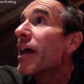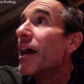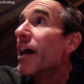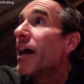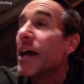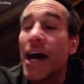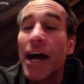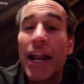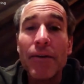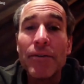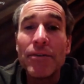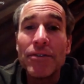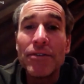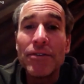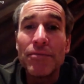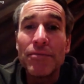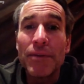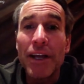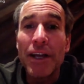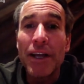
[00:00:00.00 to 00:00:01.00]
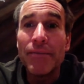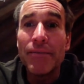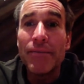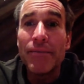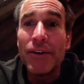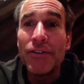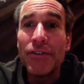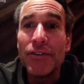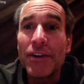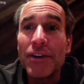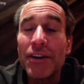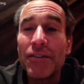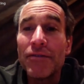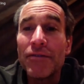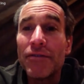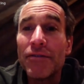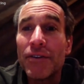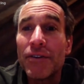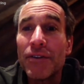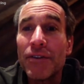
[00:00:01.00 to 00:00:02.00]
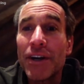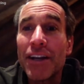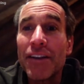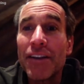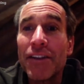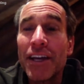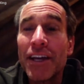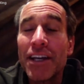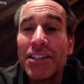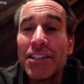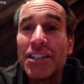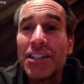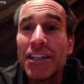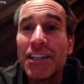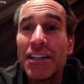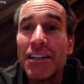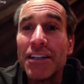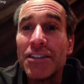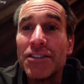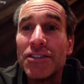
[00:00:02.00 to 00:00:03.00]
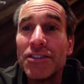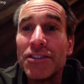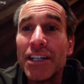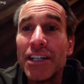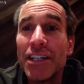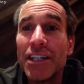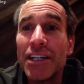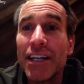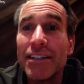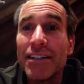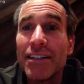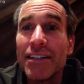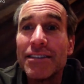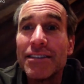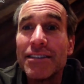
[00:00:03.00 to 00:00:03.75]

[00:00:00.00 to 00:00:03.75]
Yeah, and I was just playing music and working in the kitchen and enjoying it.